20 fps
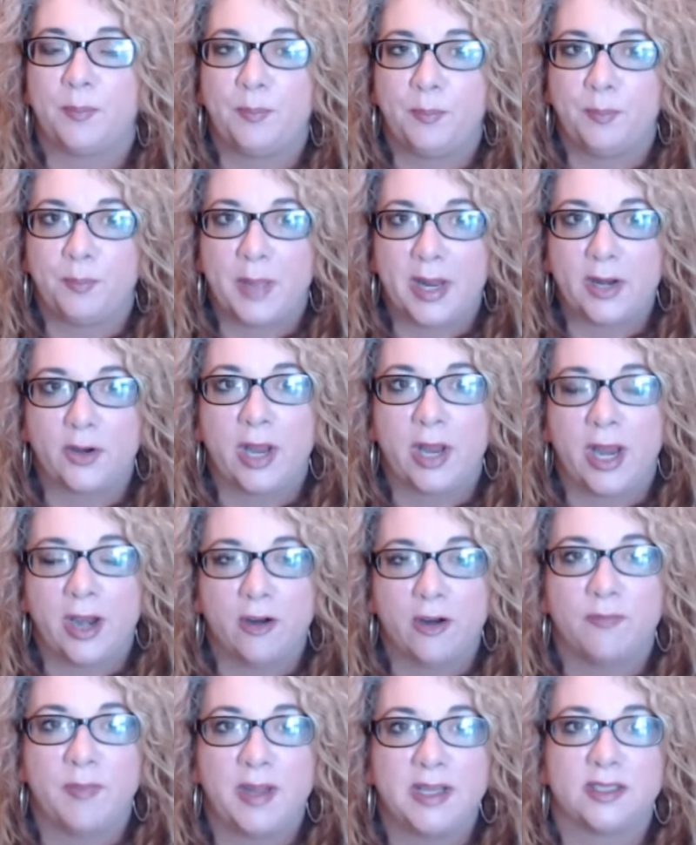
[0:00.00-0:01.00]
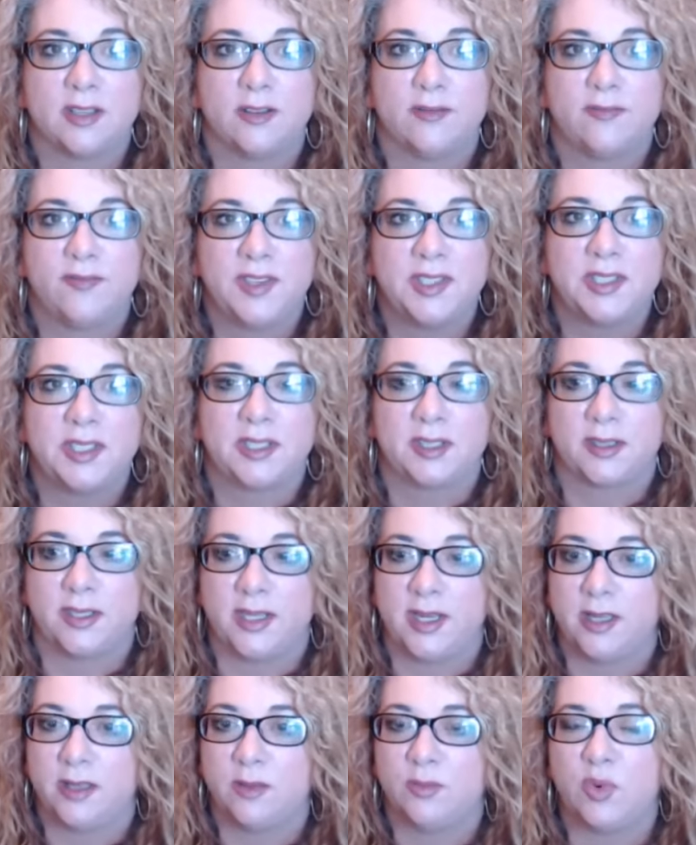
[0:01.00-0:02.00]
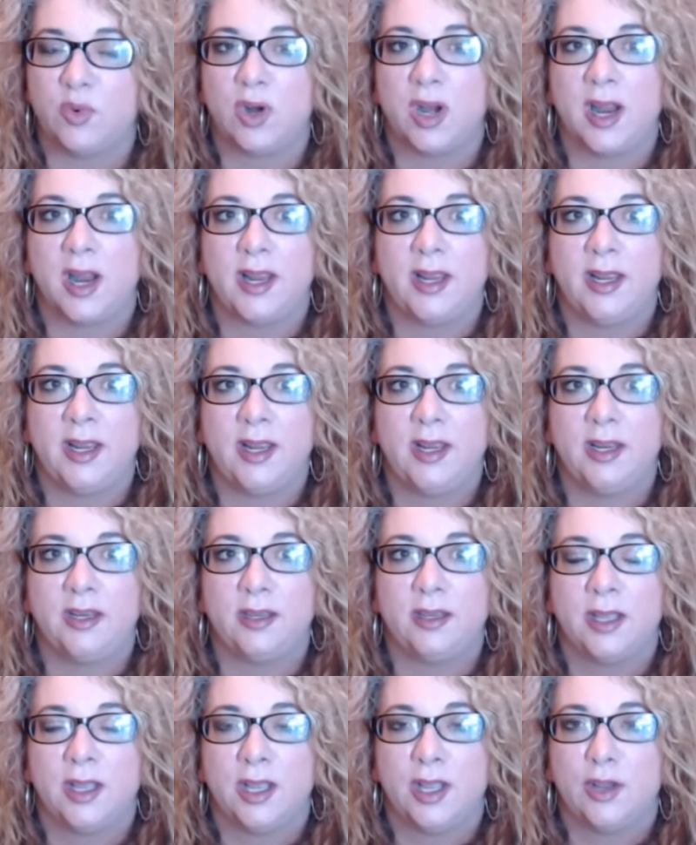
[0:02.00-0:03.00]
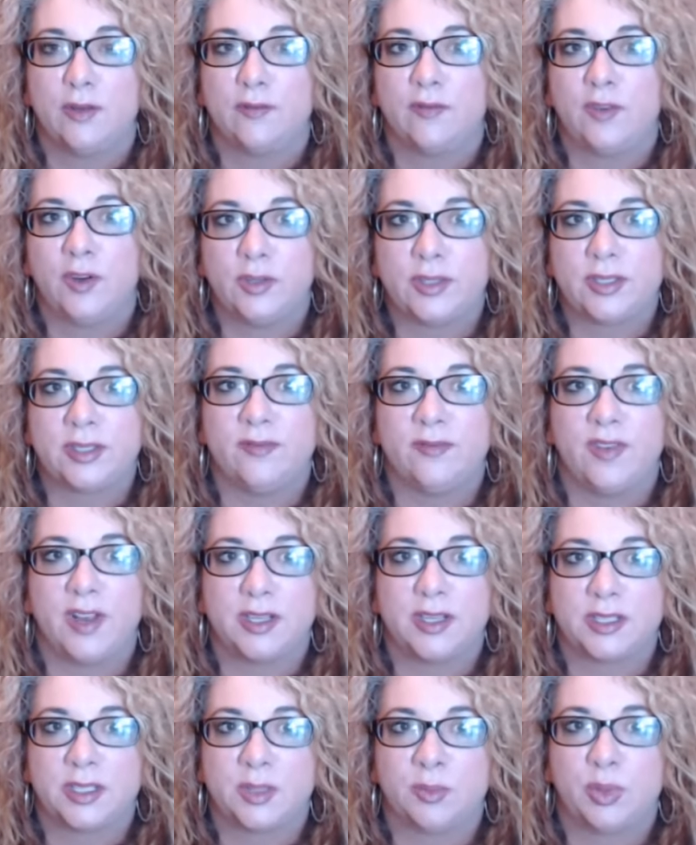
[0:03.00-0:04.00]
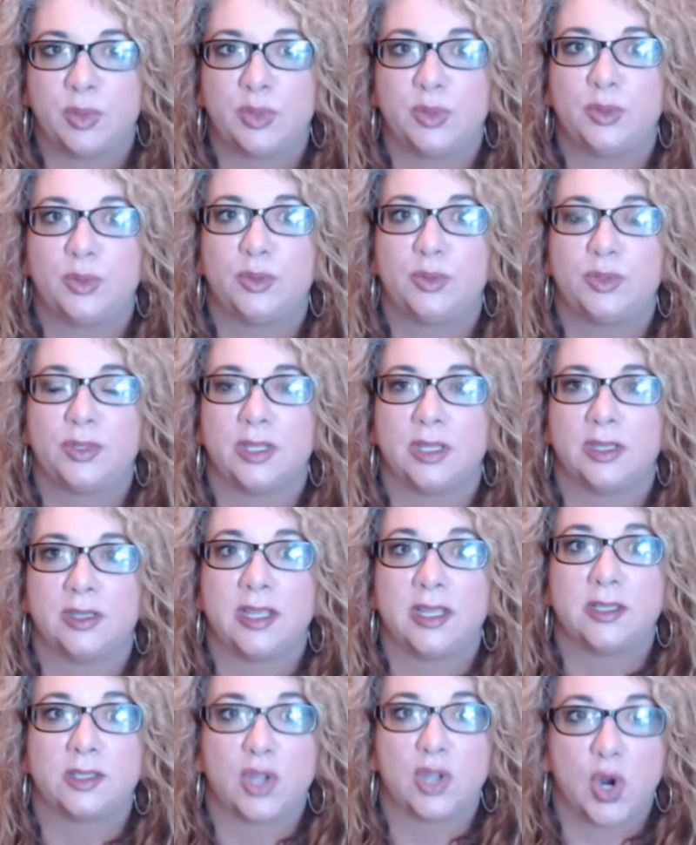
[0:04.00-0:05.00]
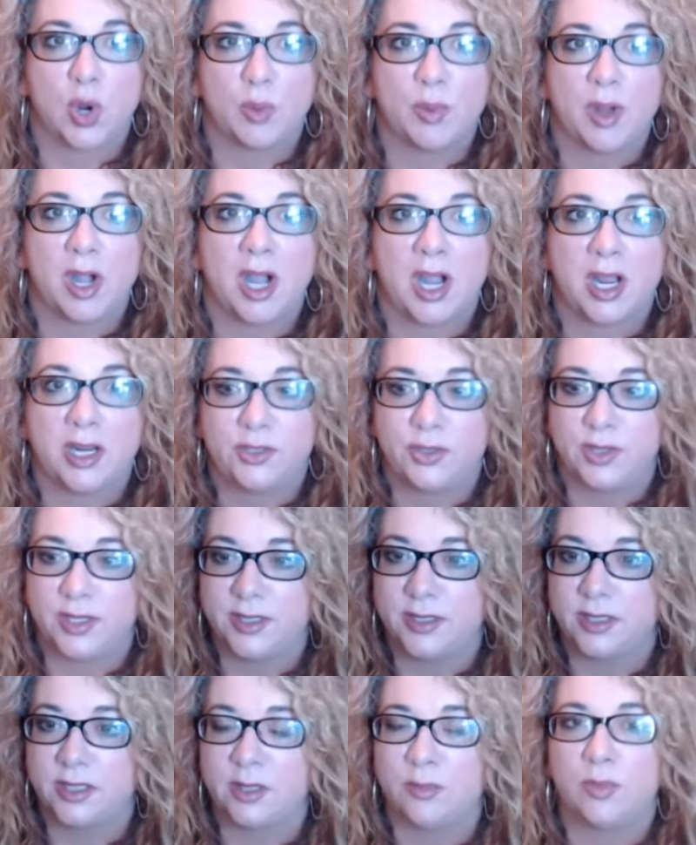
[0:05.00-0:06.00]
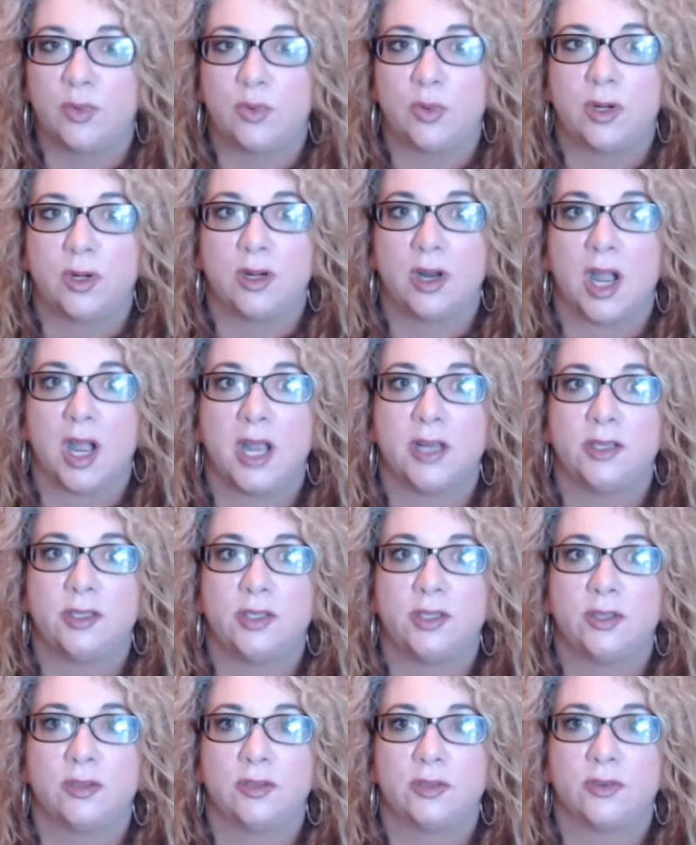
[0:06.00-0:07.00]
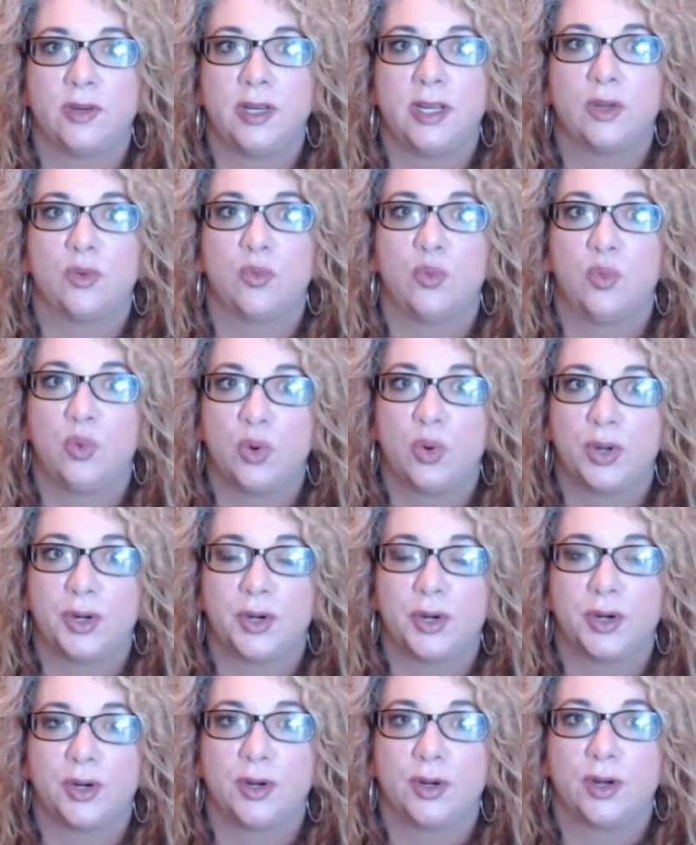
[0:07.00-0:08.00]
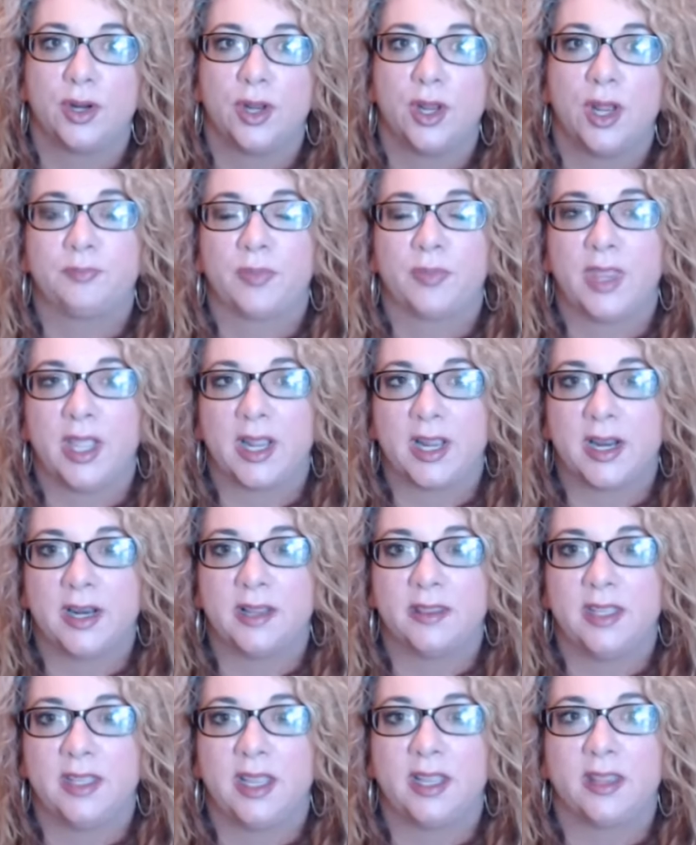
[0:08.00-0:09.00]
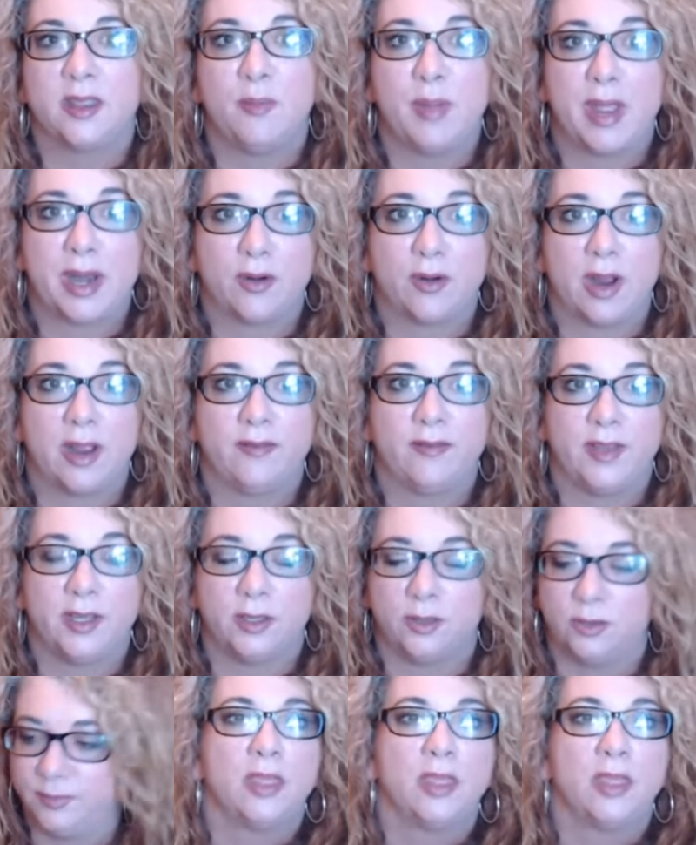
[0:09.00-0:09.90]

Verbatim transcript: better care of myself physically, the more I eat fruits and vegetables, less carbohydrates, the more I drink water, that kind of thing, the better I feel.